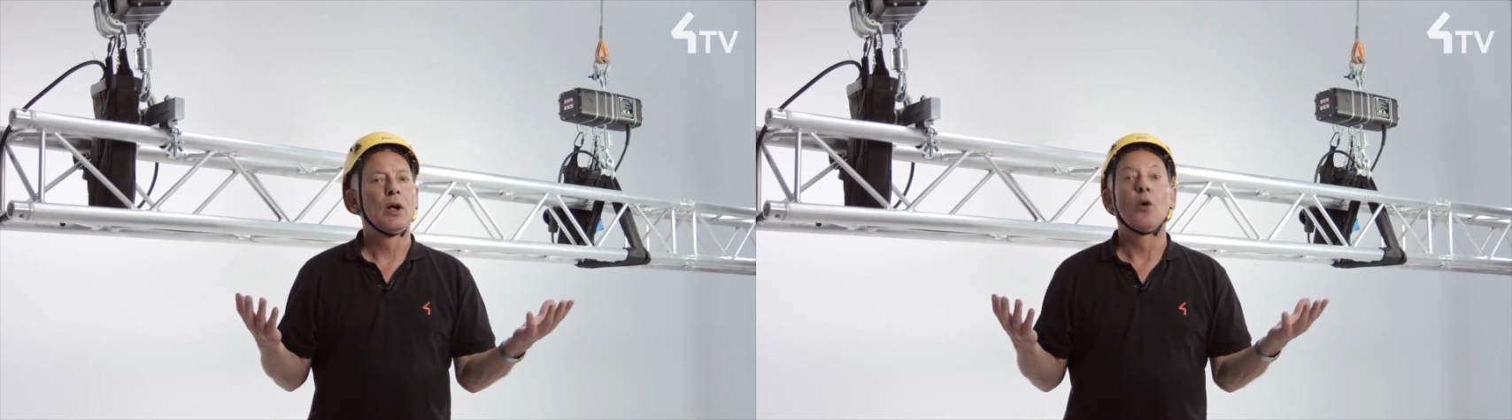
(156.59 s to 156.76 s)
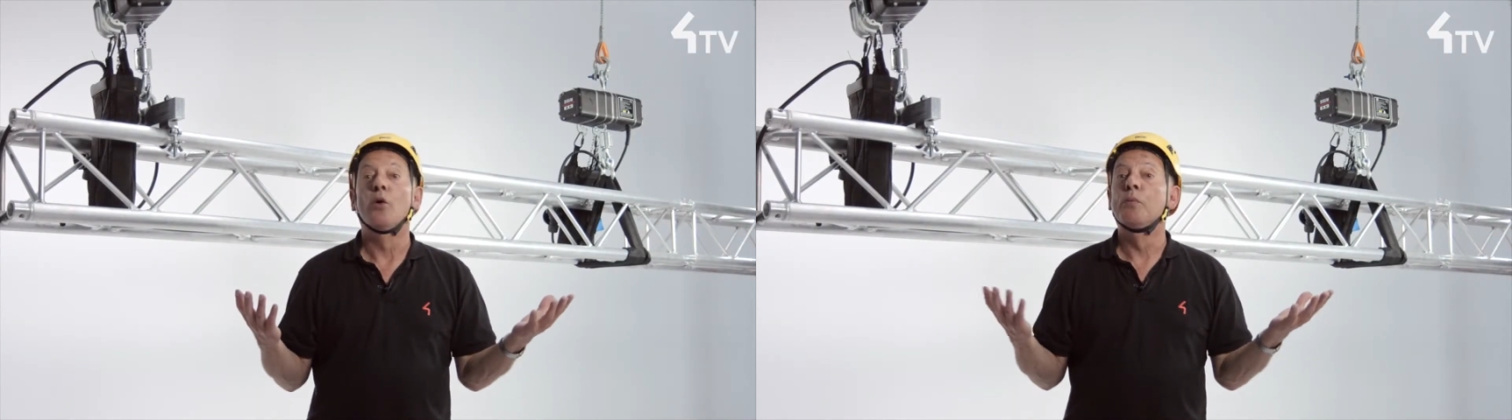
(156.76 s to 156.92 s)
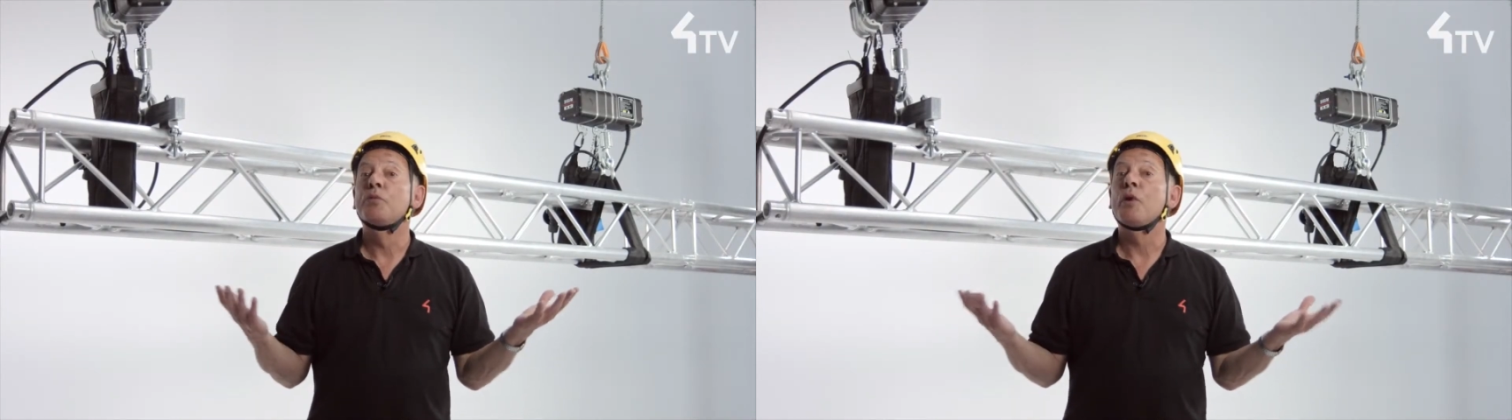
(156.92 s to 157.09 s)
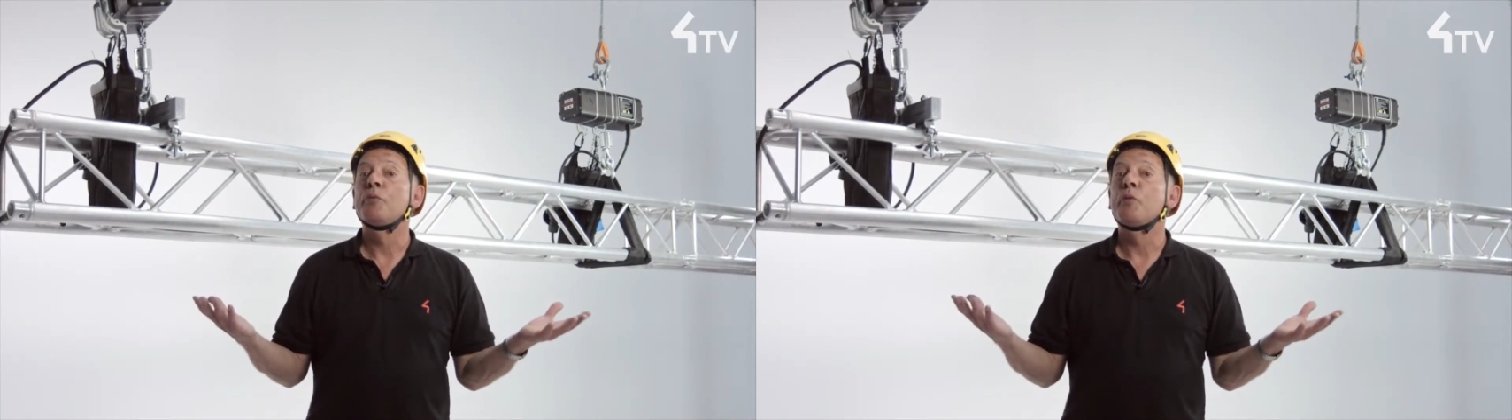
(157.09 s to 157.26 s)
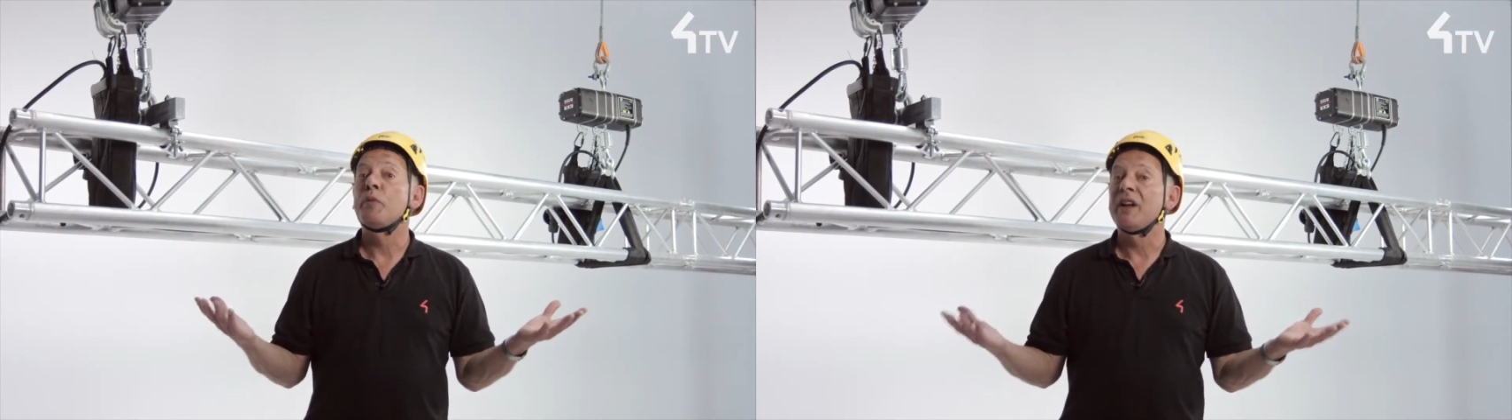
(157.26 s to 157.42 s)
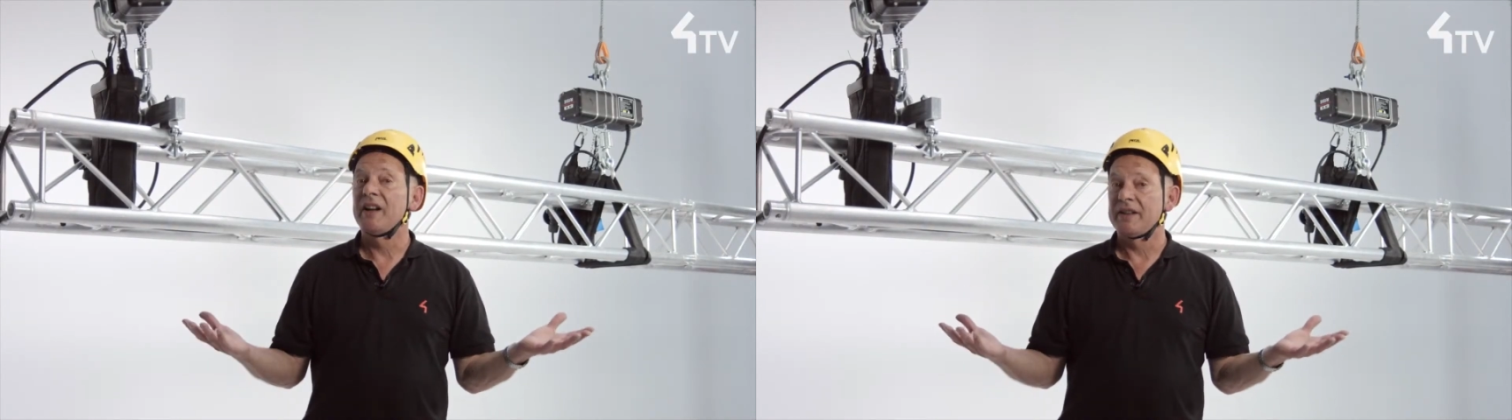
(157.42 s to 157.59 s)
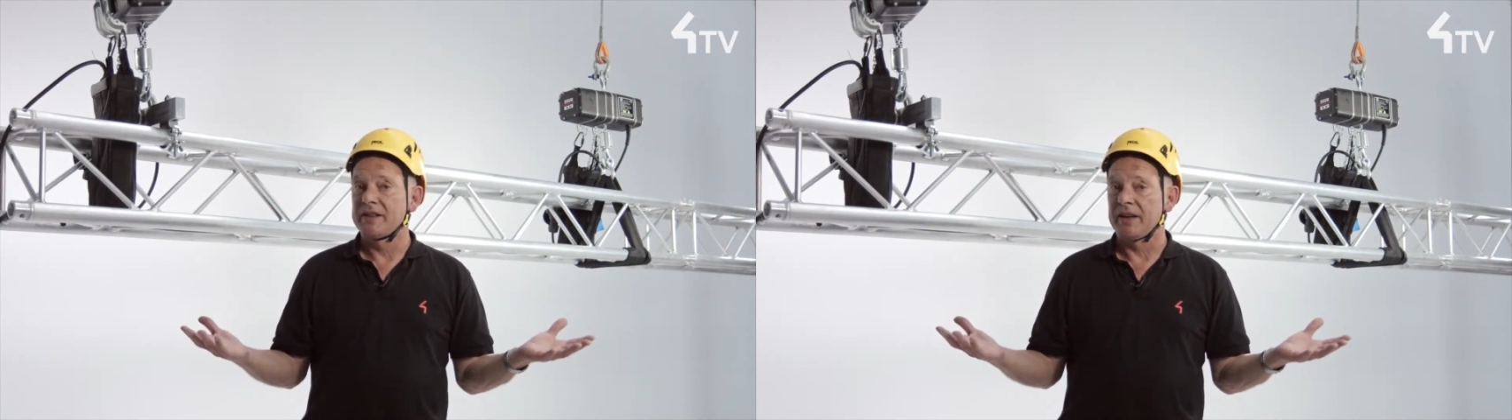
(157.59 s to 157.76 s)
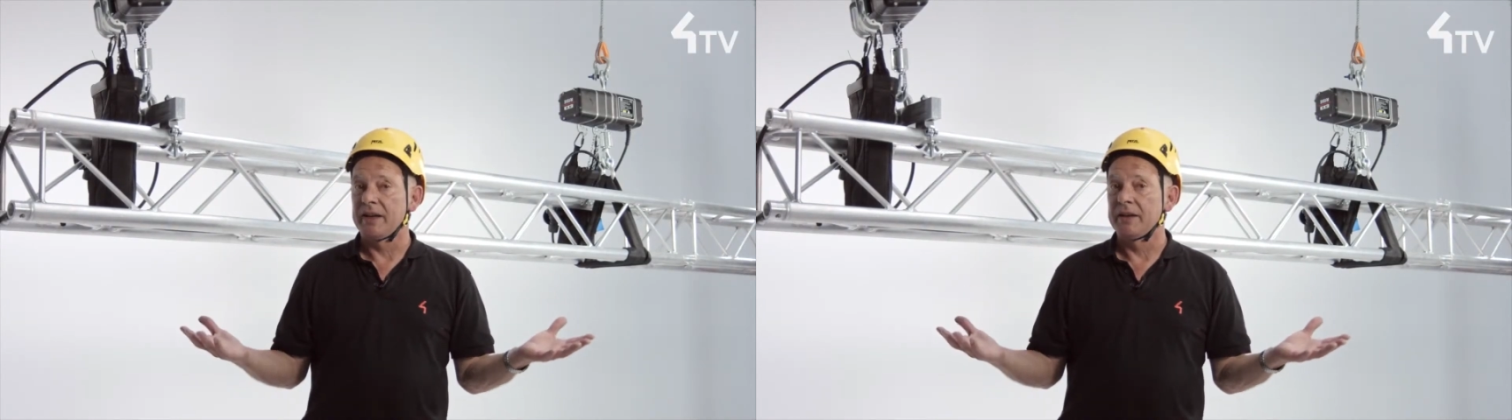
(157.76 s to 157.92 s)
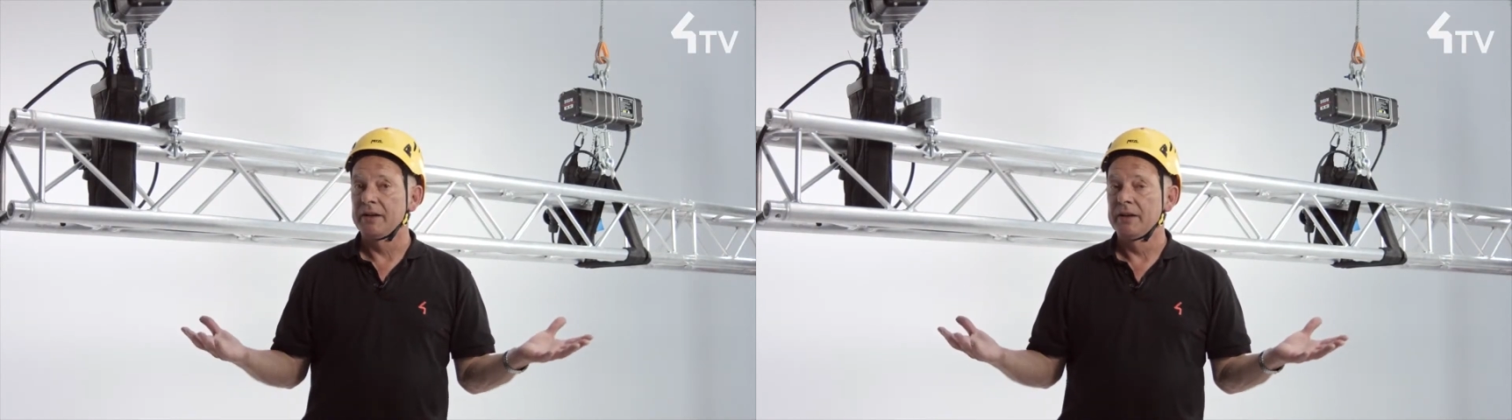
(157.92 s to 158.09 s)
or
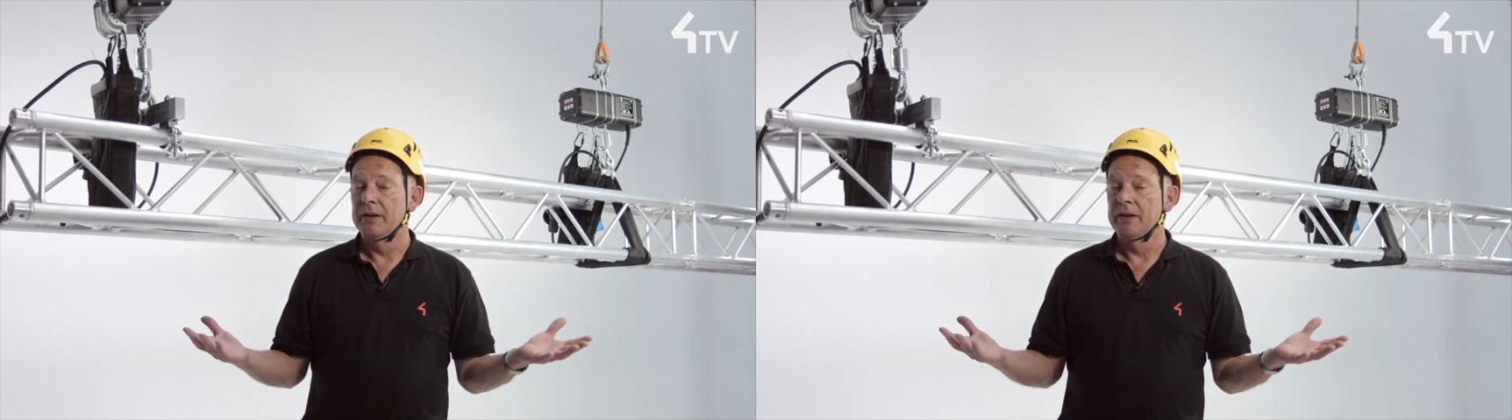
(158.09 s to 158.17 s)
probability